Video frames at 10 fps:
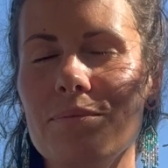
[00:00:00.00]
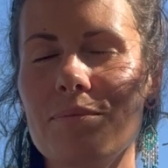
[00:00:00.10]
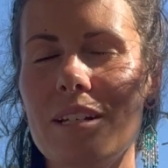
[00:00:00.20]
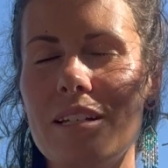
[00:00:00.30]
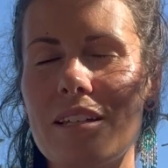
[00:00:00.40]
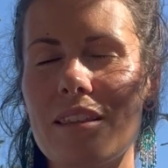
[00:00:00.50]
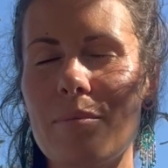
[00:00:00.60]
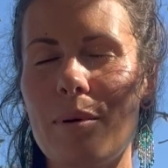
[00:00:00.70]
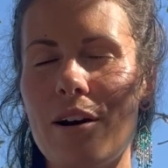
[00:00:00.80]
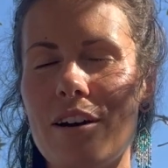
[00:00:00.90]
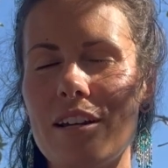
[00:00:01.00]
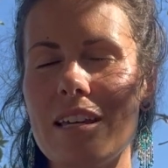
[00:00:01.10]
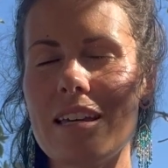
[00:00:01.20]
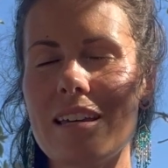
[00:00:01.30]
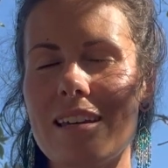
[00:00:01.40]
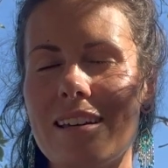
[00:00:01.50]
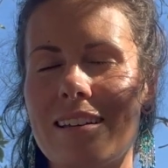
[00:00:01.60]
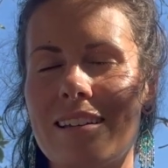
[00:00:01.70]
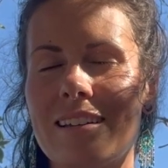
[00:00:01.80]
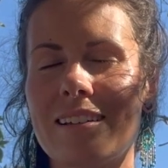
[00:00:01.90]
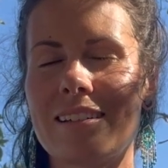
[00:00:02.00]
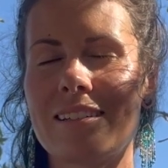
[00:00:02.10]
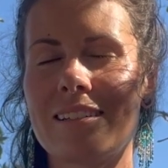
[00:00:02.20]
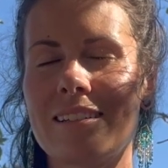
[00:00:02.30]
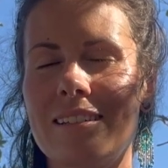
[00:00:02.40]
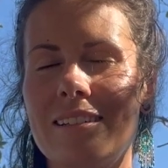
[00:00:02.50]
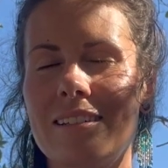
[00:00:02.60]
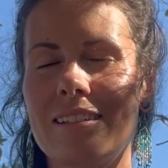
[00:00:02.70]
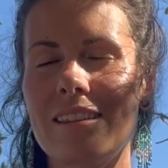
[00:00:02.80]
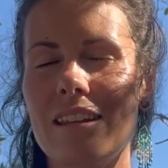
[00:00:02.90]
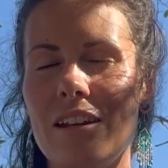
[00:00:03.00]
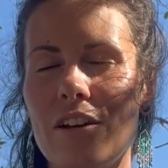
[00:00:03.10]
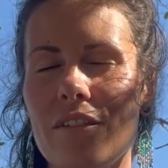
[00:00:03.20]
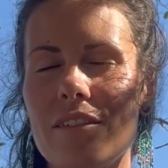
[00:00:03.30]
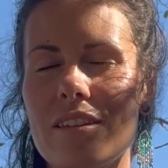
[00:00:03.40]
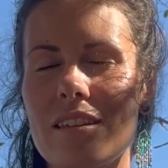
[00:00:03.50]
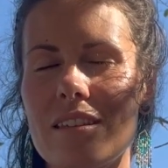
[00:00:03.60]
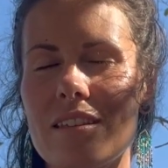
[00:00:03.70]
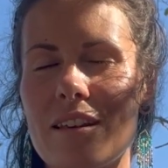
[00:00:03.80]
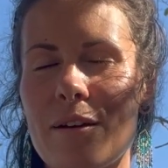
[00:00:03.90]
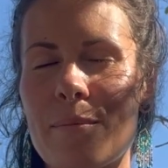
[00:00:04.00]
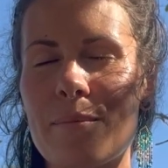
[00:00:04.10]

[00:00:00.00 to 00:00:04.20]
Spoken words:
into the body, the nervous system,